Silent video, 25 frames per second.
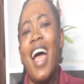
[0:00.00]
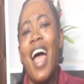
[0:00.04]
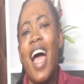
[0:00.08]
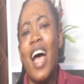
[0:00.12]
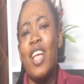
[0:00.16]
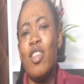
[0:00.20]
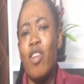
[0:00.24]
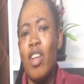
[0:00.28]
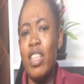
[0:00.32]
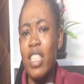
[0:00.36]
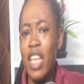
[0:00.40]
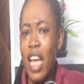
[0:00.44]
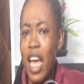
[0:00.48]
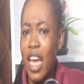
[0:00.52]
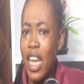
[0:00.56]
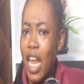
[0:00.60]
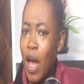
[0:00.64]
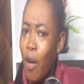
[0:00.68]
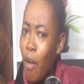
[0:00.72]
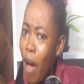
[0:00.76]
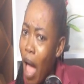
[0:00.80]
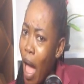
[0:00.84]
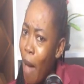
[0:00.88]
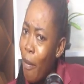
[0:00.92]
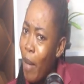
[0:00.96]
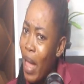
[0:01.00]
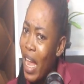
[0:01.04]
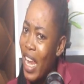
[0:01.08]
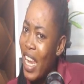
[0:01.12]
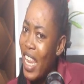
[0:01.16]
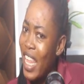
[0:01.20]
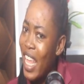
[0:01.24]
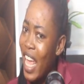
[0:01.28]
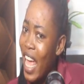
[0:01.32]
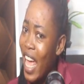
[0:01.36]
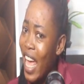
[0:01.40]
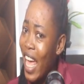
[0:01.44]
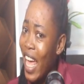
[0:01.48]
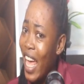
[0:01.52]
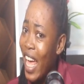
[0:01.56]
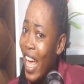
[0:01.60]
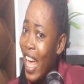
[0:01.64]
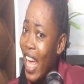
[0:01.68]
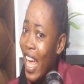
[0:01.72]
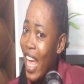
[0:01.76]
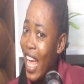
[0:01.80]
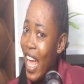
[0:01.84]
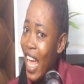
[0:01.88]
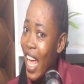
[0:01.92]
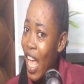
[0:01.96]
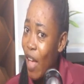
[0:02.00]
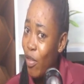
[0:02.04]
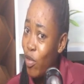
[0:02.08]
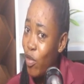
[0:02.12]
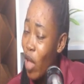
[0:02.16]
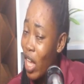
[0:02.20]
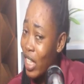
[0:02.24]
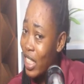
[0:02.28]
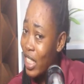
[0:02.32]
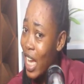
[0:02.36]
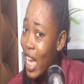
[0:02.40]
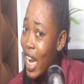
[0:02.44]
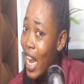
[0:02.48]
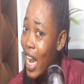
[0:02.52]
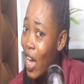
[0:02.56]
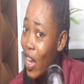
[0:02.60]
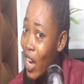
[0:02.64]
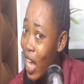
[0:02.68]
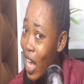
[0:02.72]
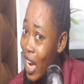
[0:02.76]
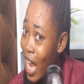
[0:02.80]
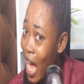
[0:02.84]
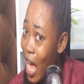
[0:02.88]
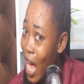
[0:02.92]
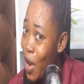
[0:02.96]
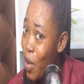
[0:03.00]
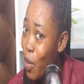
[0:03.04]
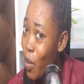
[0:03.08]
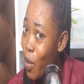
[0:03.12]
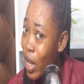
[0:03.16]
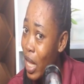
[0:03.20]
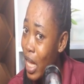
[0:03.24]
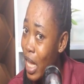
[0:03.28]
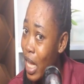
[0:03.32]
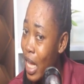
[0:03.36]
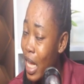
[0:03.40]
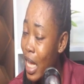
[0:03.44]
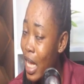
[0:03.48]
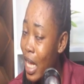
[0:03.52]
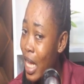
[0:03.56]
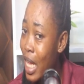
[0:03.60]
Those na wa bani give to say na hu